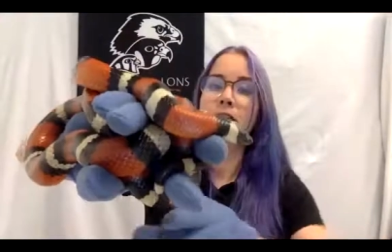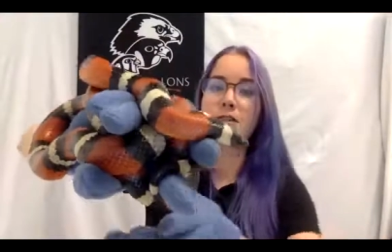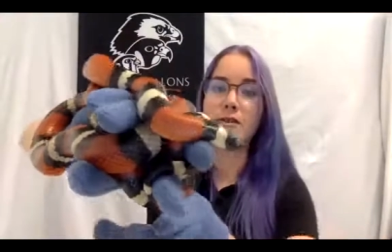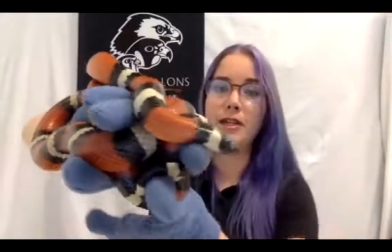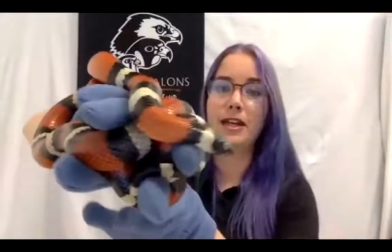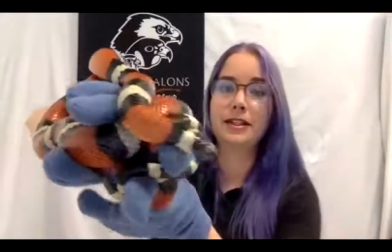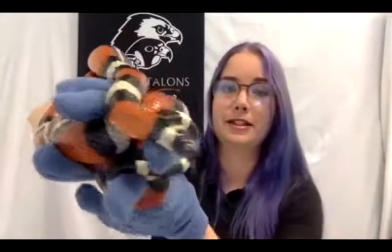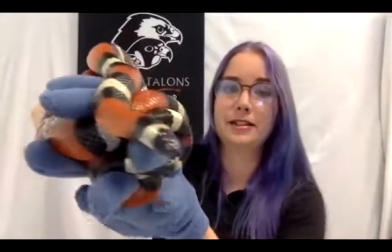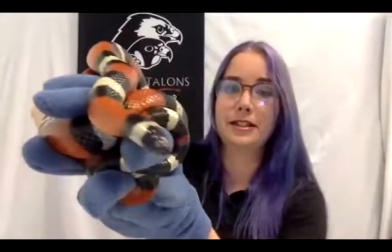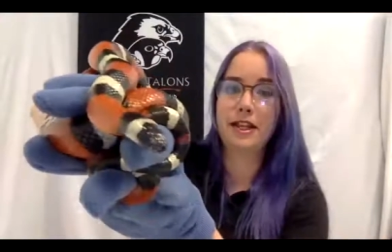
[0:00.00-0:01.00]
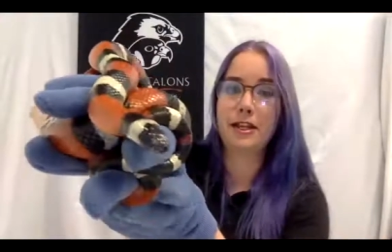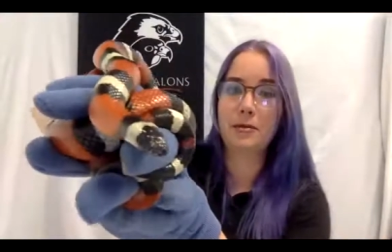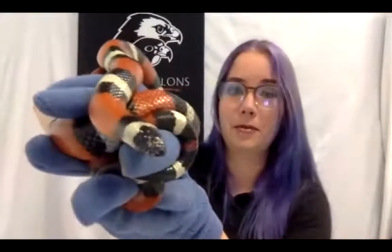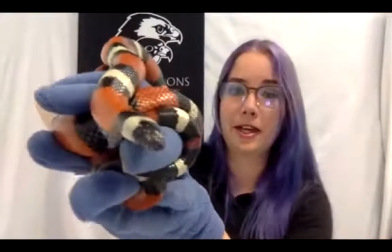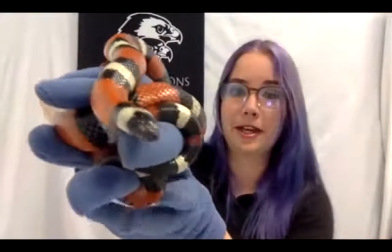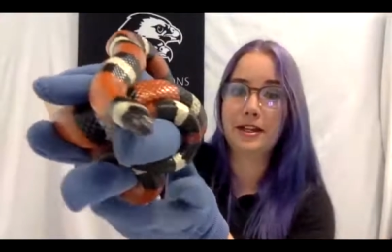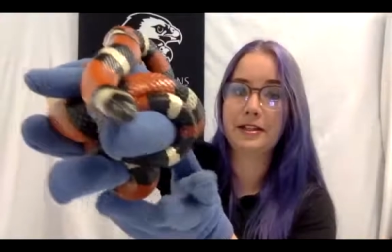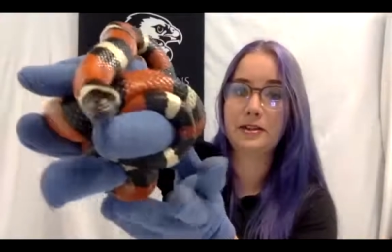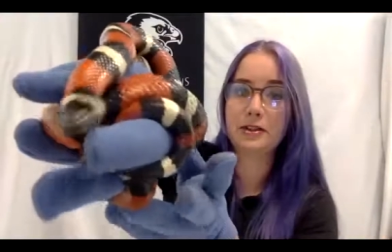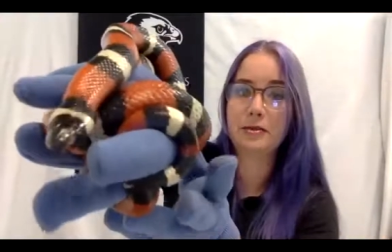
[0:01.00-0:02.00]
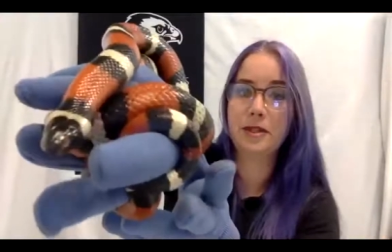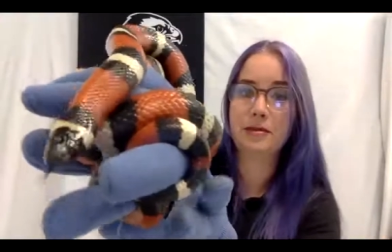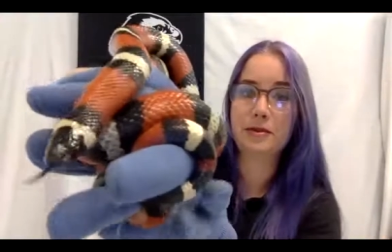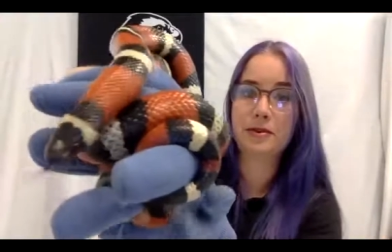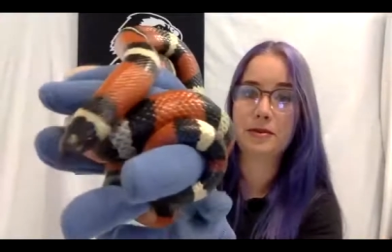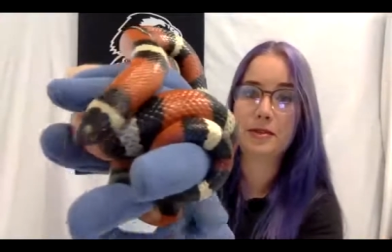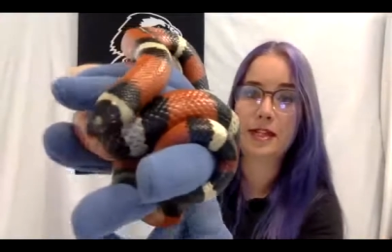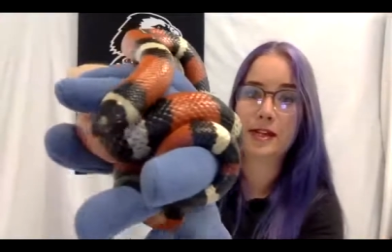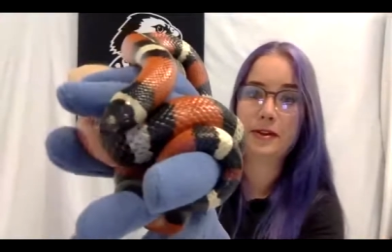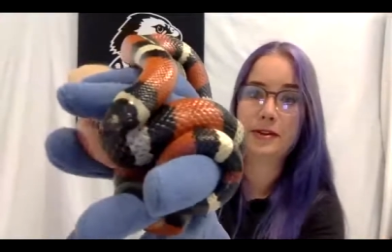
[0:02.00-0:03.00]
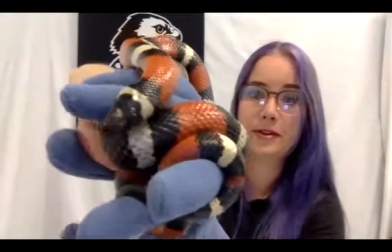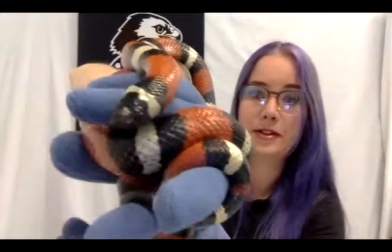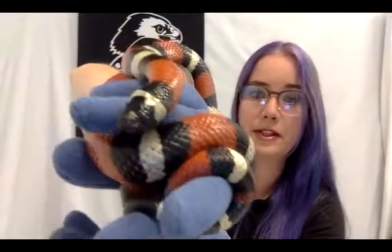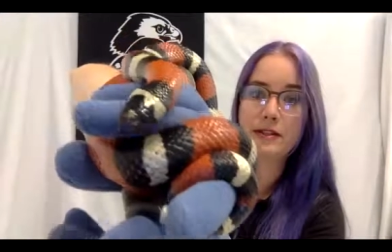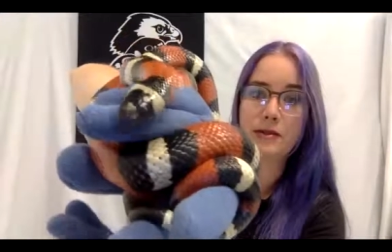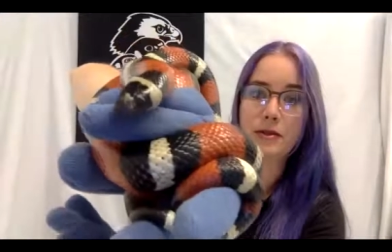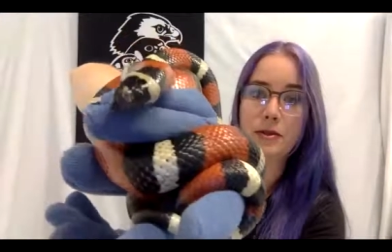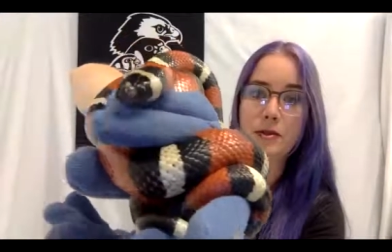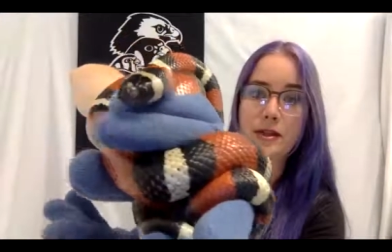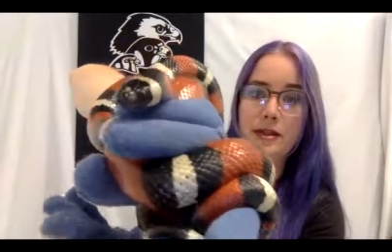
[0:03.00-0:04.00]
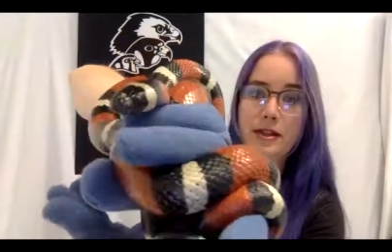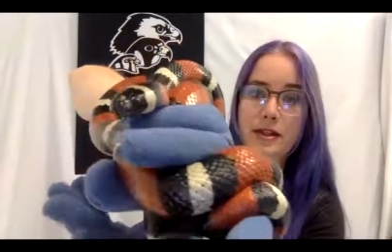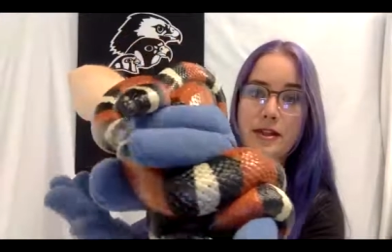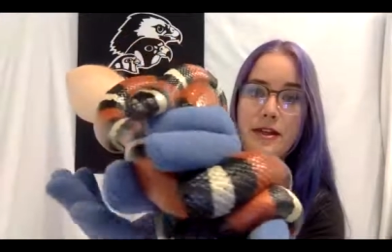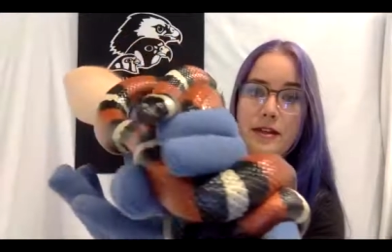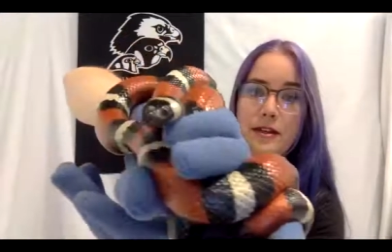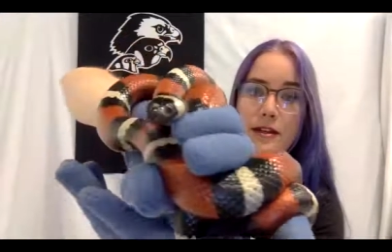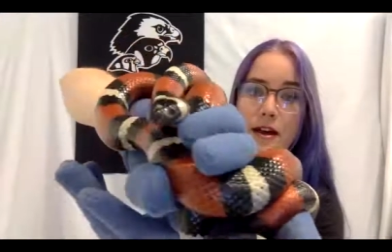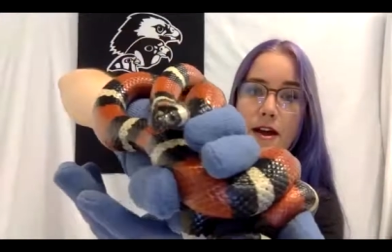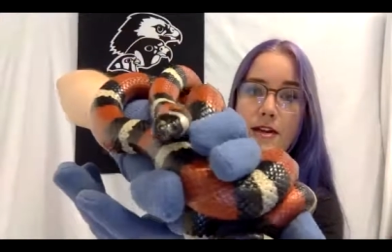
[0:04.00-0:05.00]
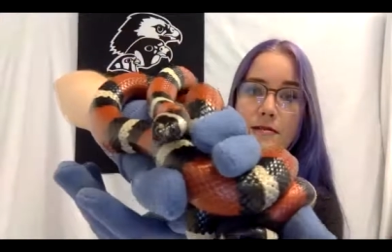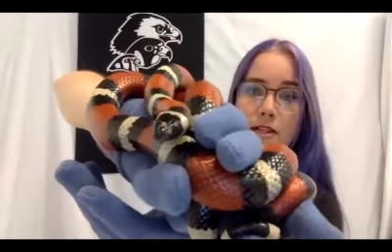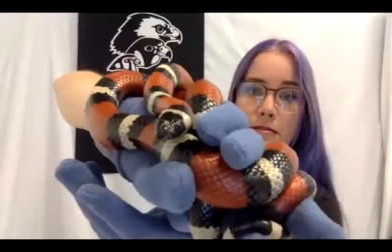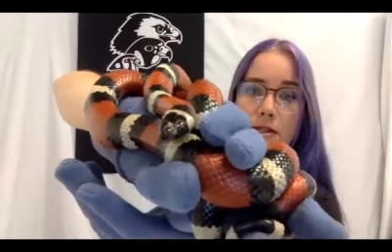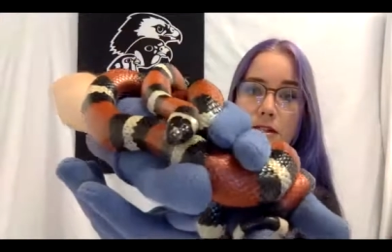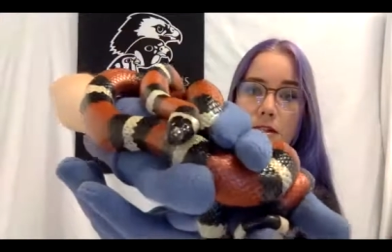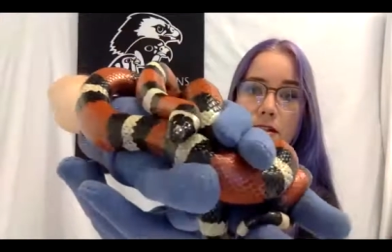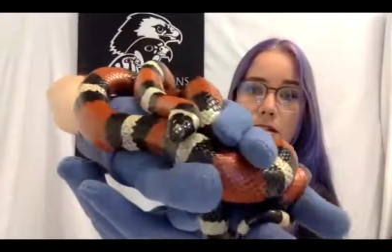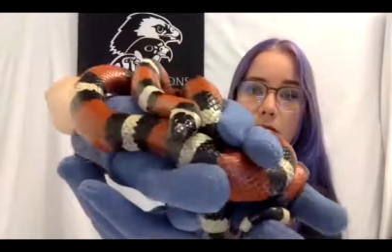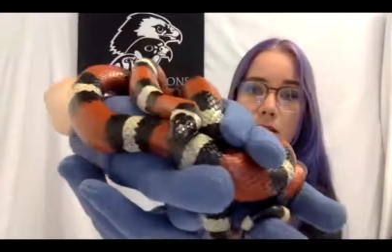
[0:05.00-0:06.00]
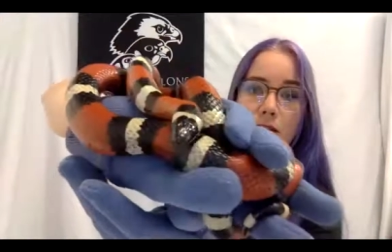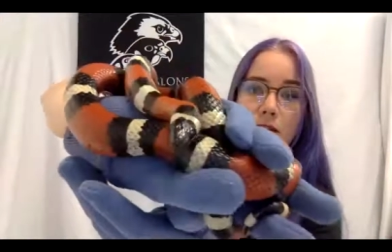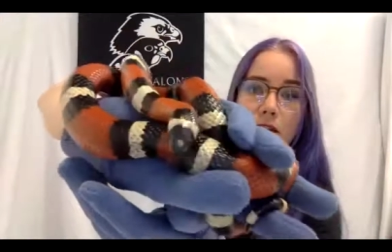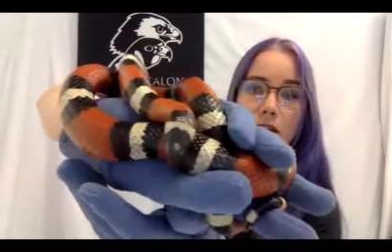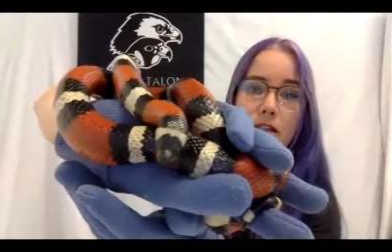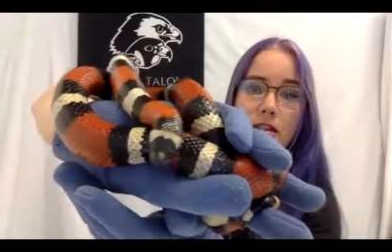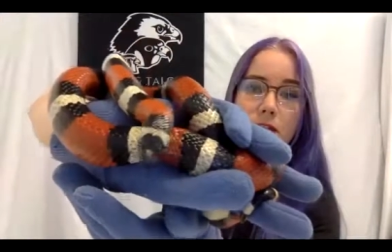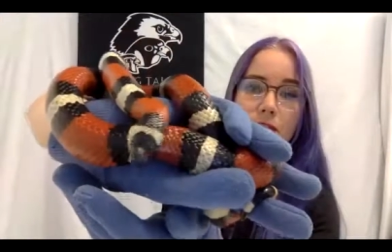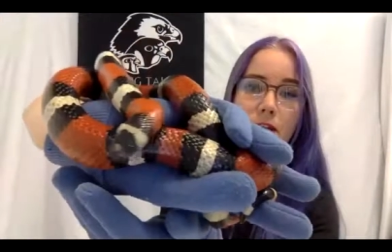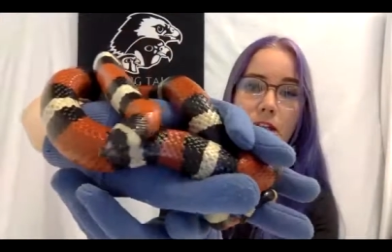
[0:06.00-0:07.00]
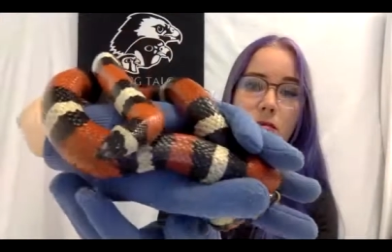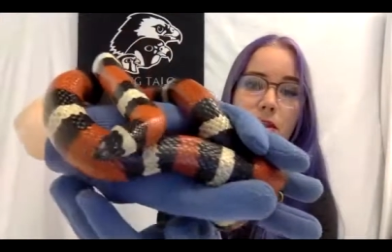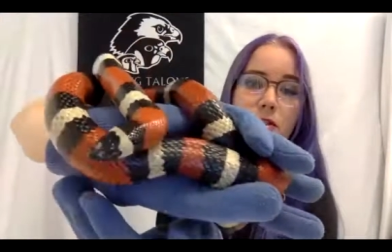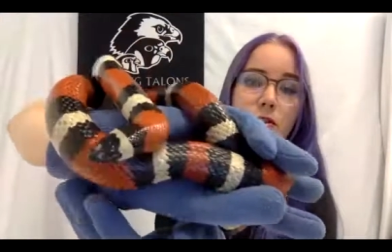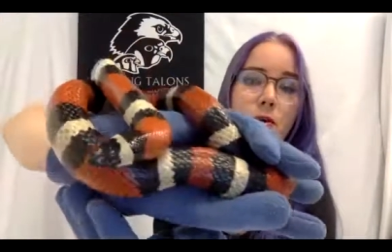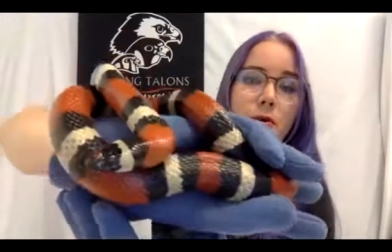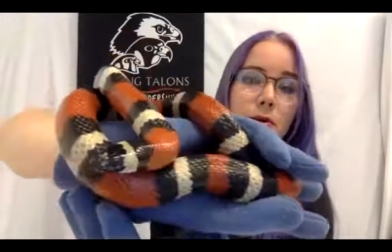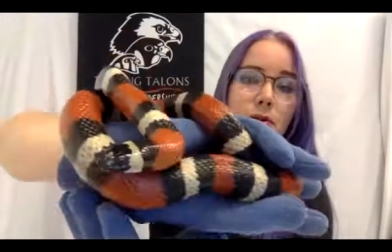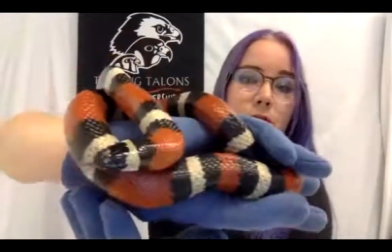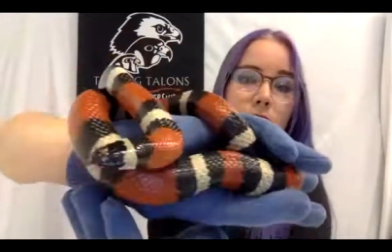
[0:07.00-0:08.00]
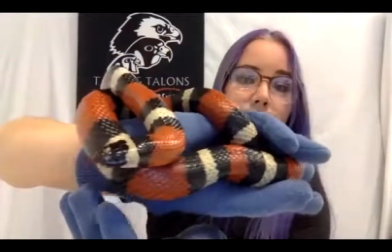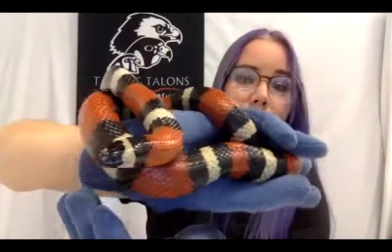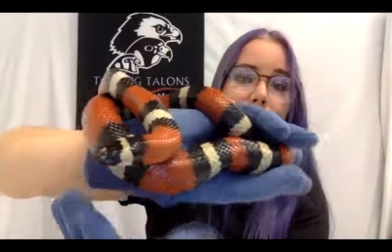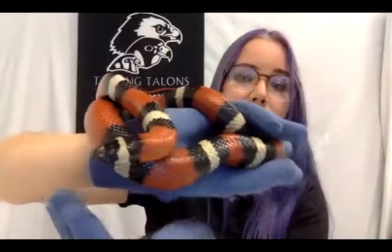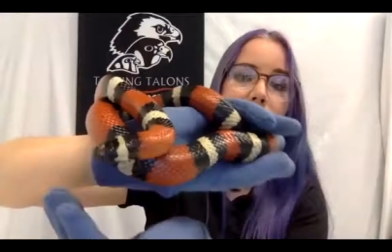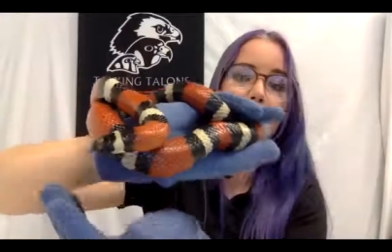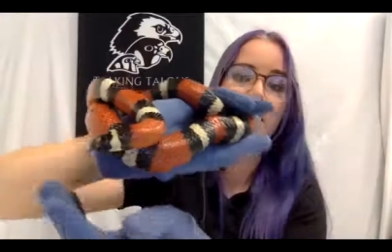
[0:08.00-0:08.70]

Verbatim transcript: So that is a way to be able to tell the difference between the non-venomous milk snake and the venomous coral snake.